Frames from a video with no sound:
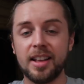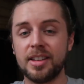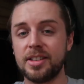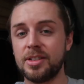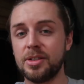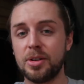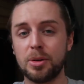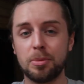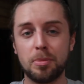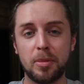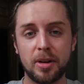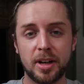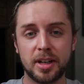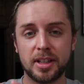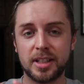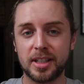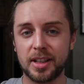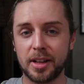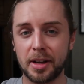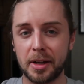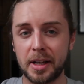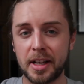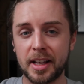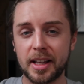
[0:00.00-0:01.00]
It's not
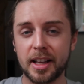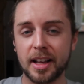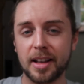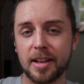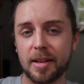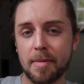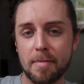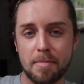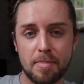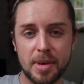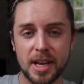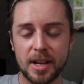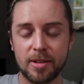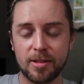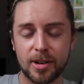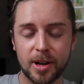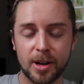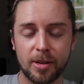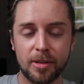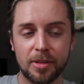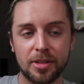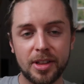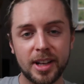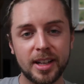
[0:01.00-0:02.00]
much like
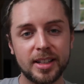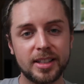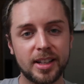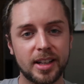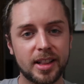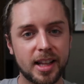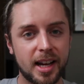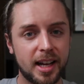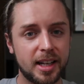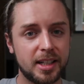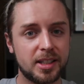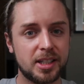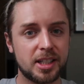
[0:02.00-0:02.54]
B-roll, things like that.